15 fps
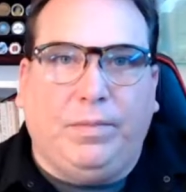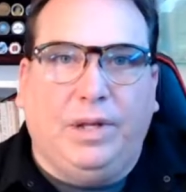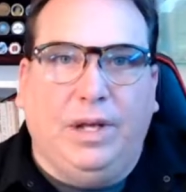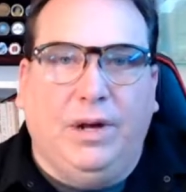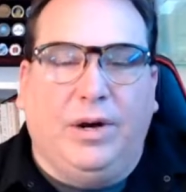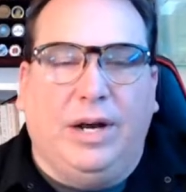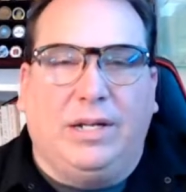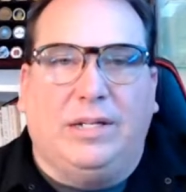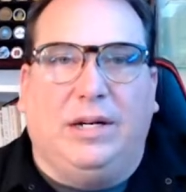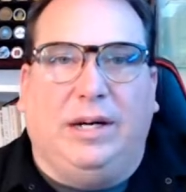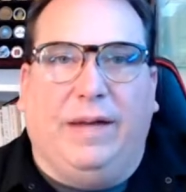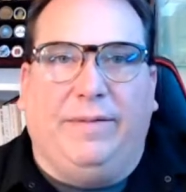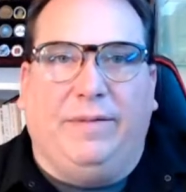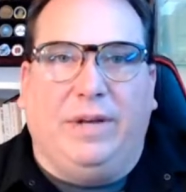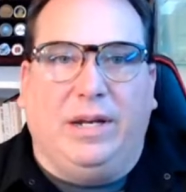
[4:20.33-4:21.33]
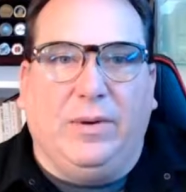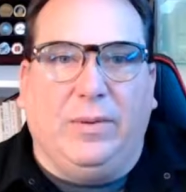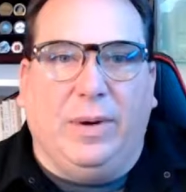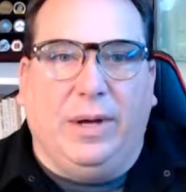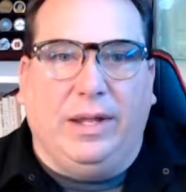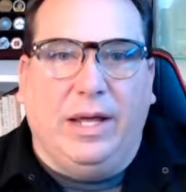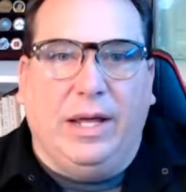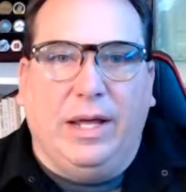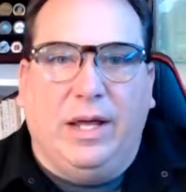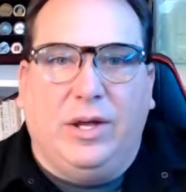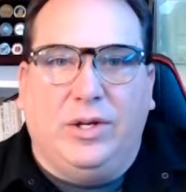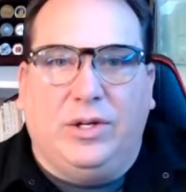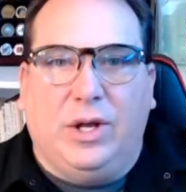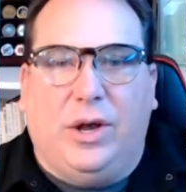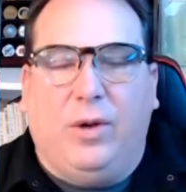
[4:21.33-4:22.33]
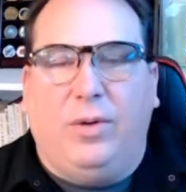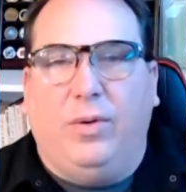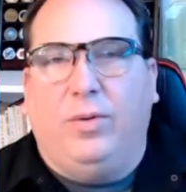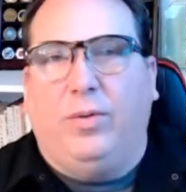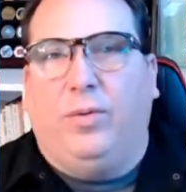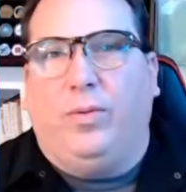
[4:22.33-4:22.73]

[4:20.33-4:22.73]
you don't necessarily have to deal with. So